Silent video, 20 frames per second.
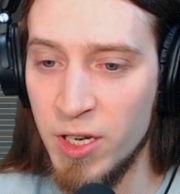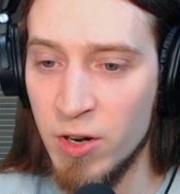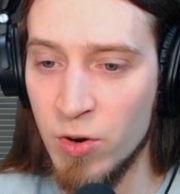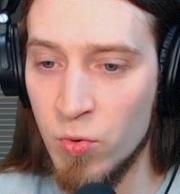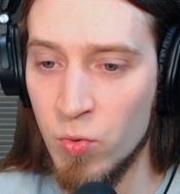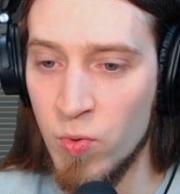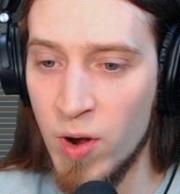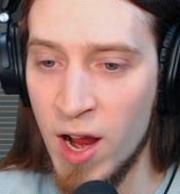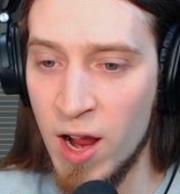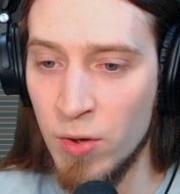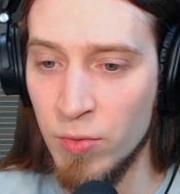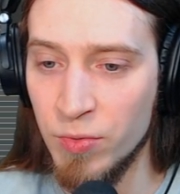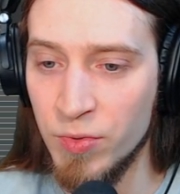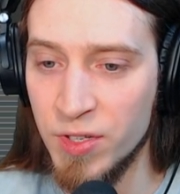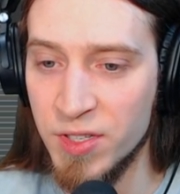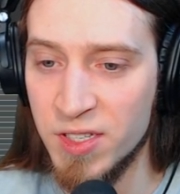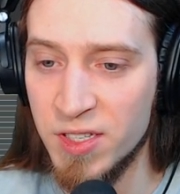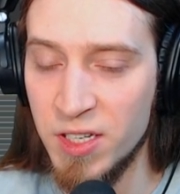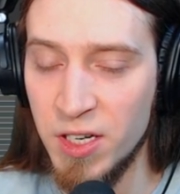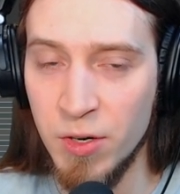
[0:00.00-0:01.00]
around the
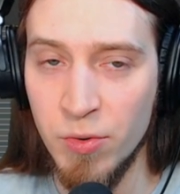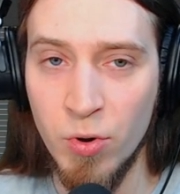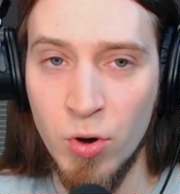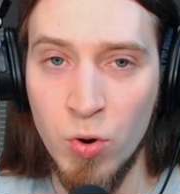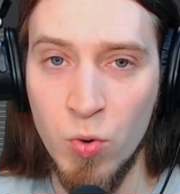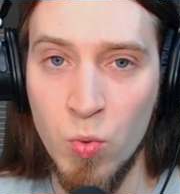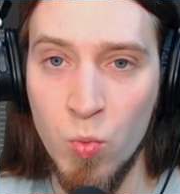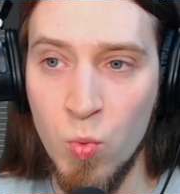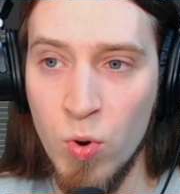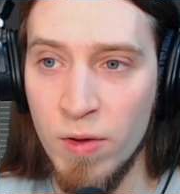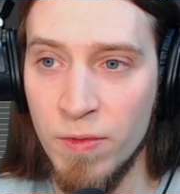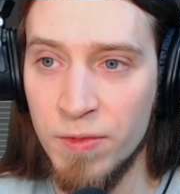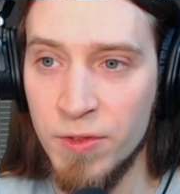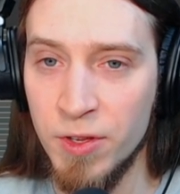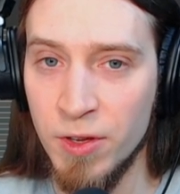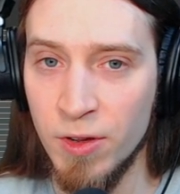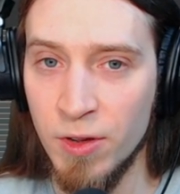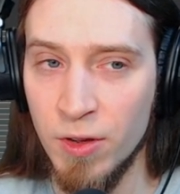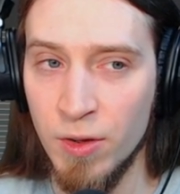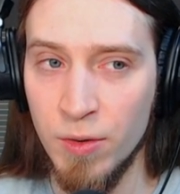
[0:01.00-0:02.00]
zero with
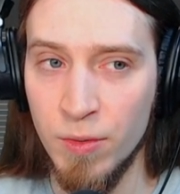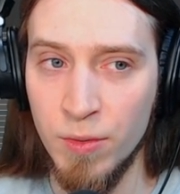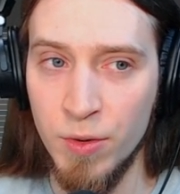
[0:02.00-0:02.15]
the